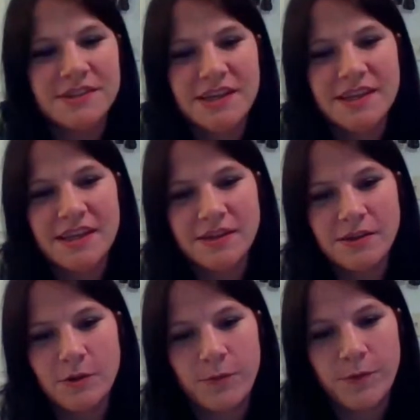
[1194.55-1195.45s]
It's got that
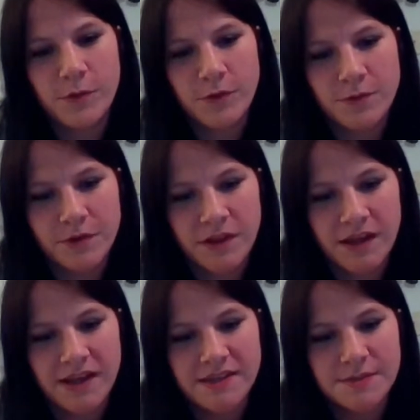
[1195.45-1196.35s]
little full over
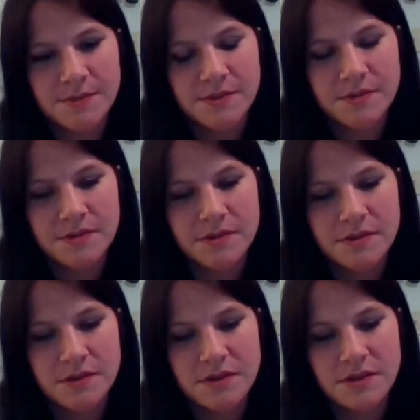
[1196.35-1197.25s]
clasp.
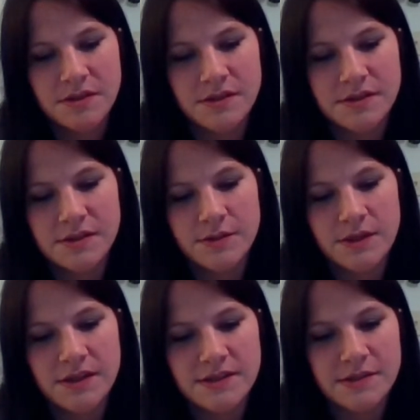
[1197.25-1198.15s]
So
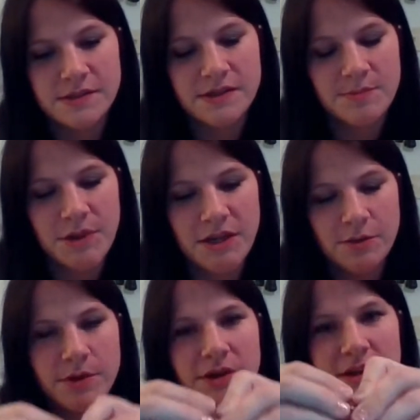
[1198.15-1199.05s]
then is there a
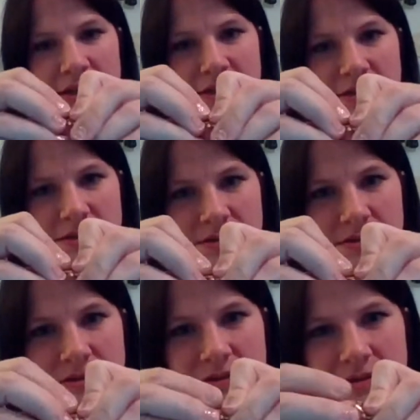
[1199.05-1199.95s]
maker mark on it?
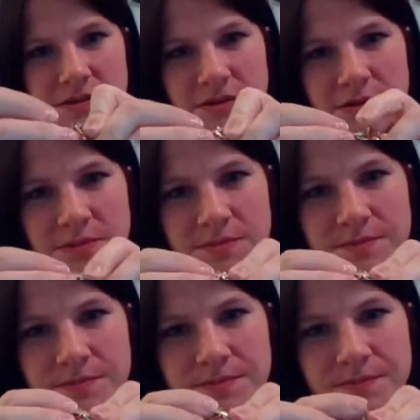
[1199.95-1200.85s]
Oh,
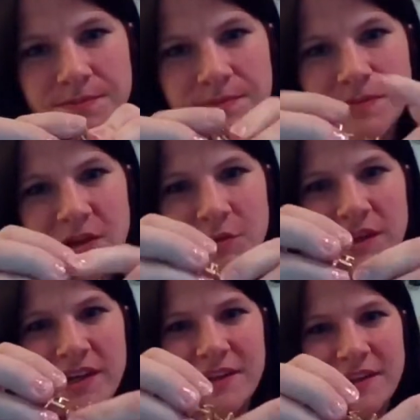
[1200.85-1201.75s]
oh
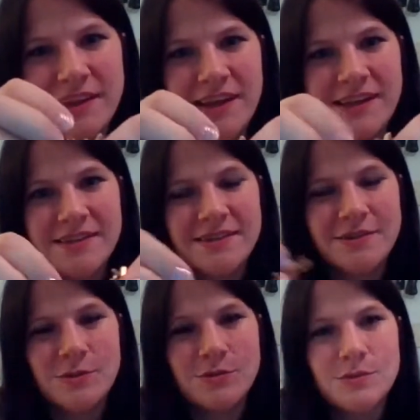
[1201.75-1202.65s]
yeah, look at that.
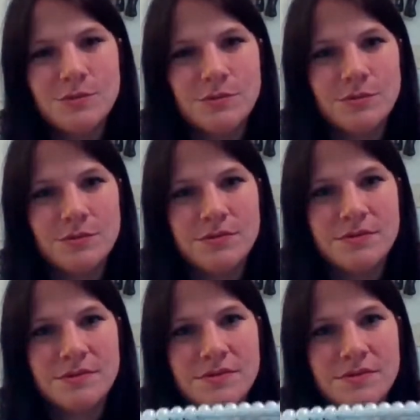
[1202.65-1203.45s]
Ooh.